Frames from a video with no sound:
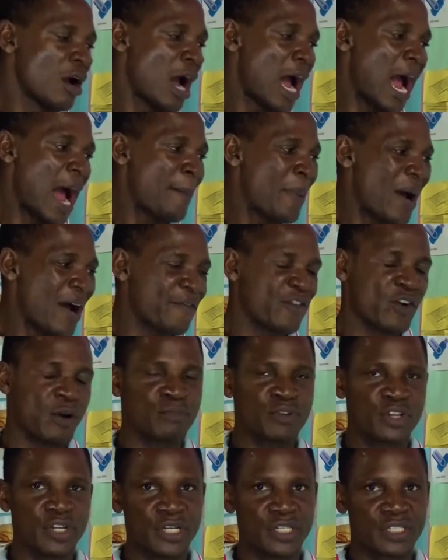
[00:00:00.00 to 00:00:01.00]
apart
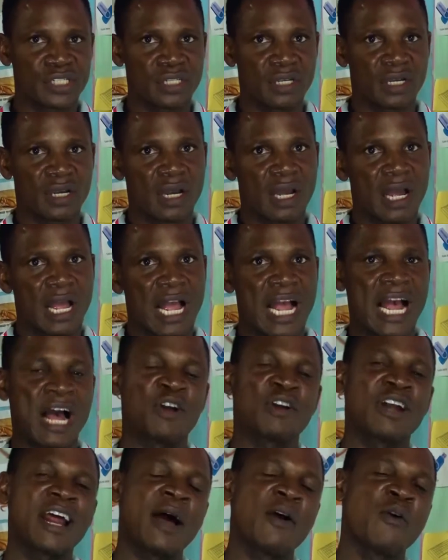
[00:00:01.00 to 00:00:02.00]
from this,
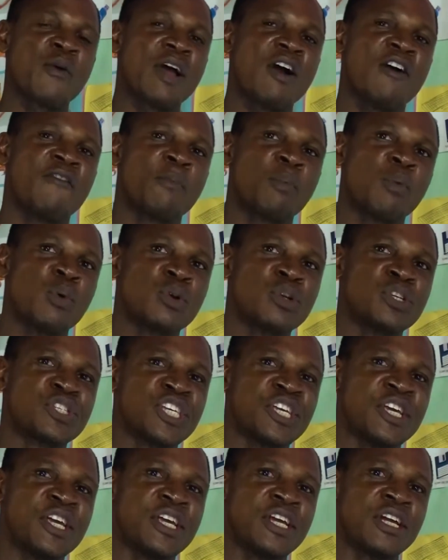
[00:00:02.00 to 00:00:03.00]
another way of
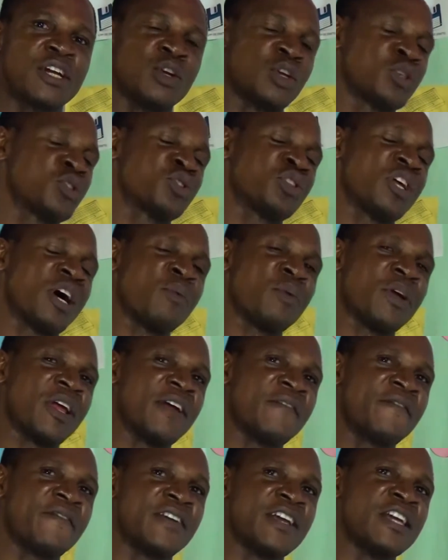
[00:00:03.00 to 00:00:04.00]
producing longitudinal
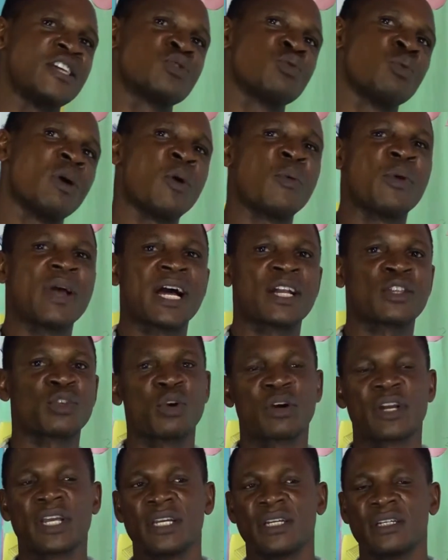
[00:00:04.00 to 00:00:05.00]
wave is when we are
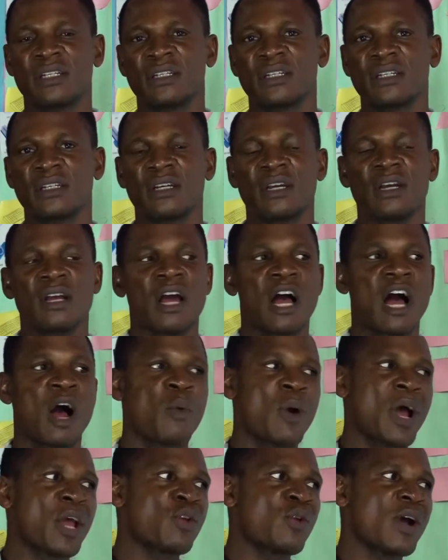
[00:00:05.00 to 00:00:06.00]
talking. And
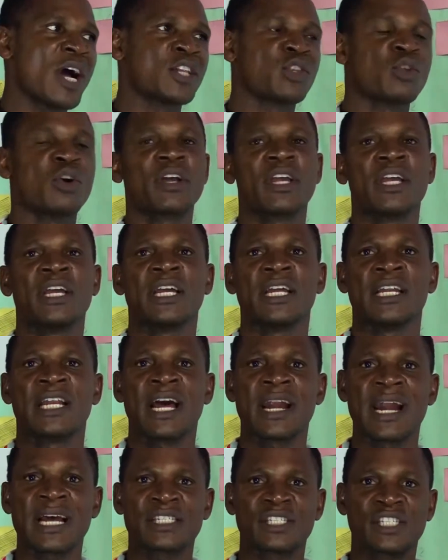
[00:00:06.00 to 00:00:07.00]
when you are talking,
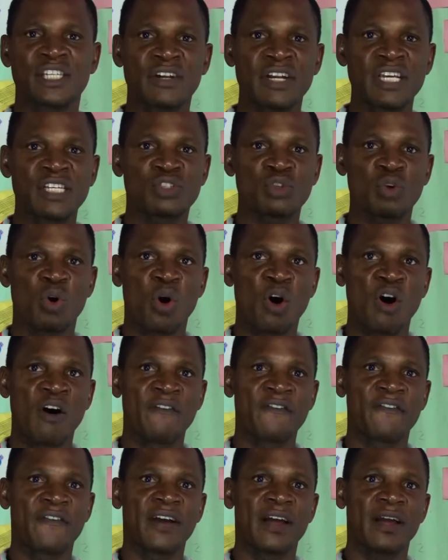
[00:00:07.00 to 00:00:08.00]
there are a series
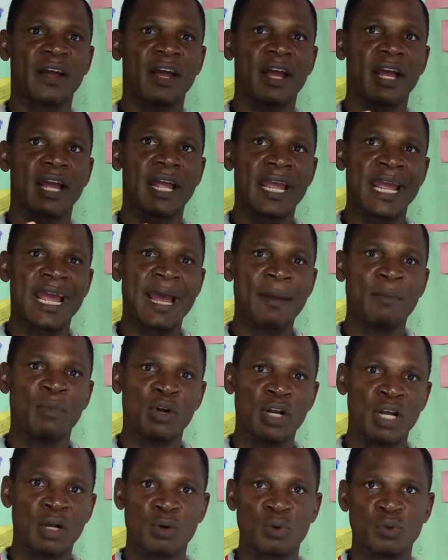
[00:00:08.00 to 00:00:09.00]
of air
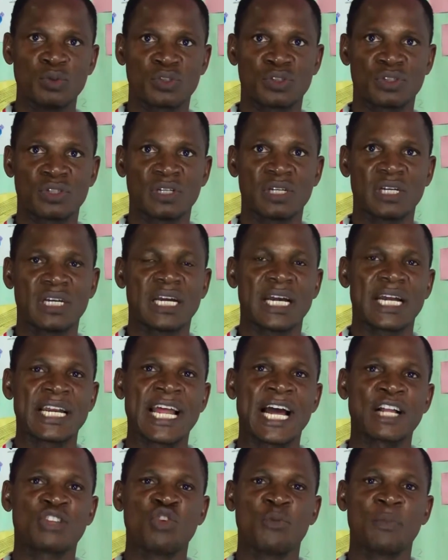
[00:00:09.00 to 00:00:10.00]
molecules
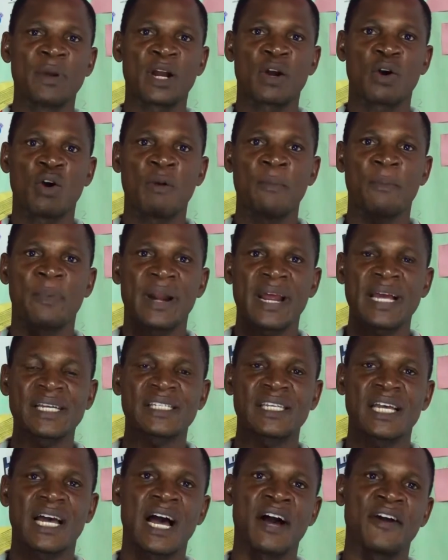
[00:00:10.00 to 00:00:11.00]
that will be
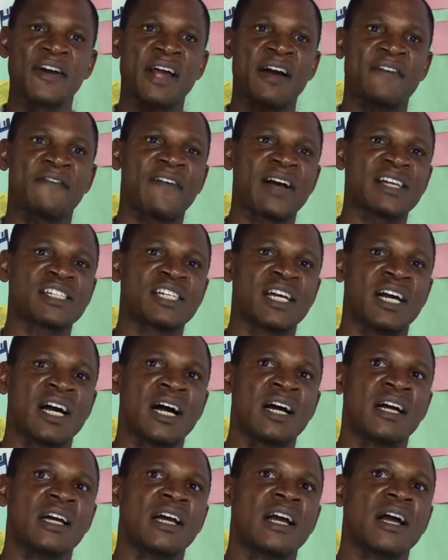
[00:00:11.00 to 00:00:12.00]
compressed and
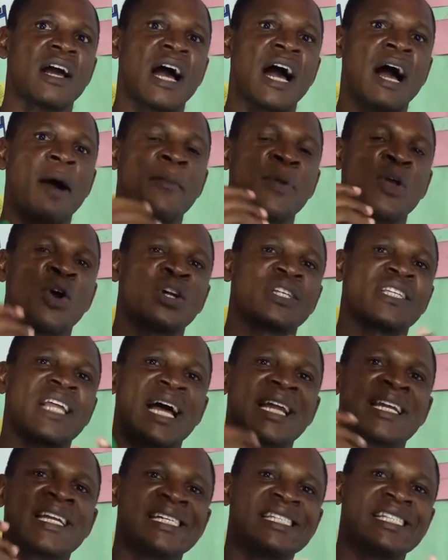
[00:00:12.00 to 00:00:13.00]
refaction and be
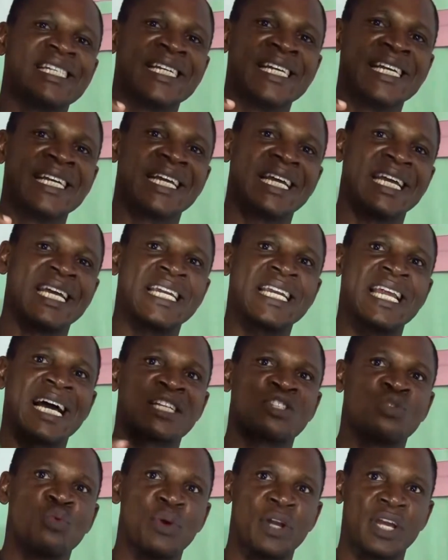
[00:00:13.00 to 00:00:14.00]
alternating in
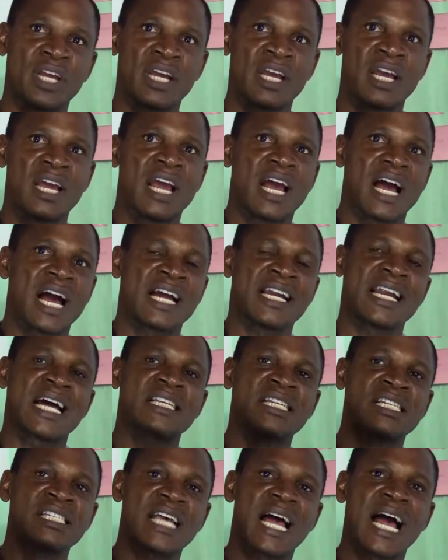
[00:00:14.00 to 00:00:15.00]
that way. And
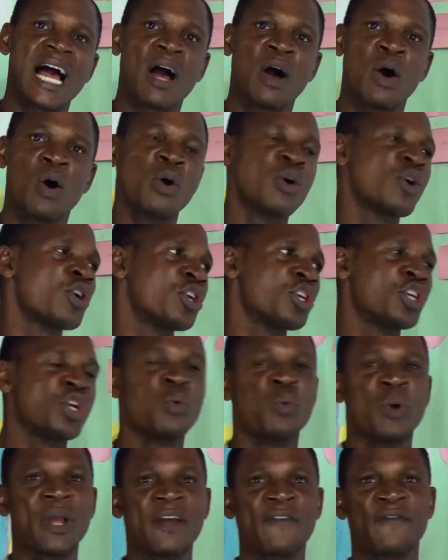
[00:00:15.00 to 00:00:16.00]
that is how the
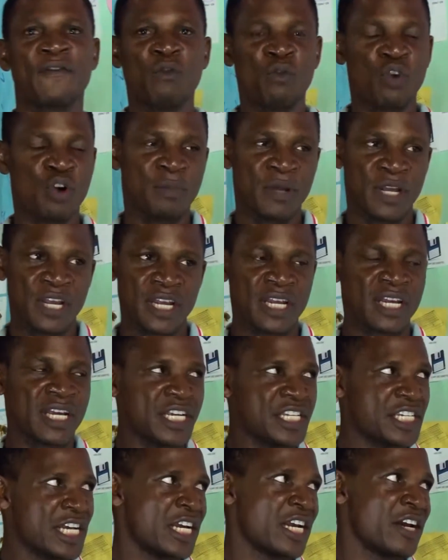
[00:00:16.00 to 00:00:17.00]
wave will be
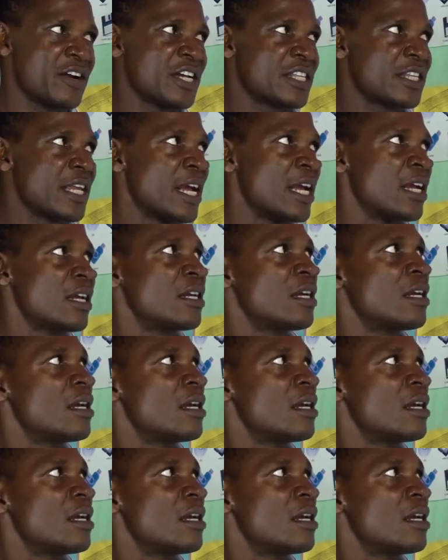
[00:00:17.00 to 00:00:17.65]
generated.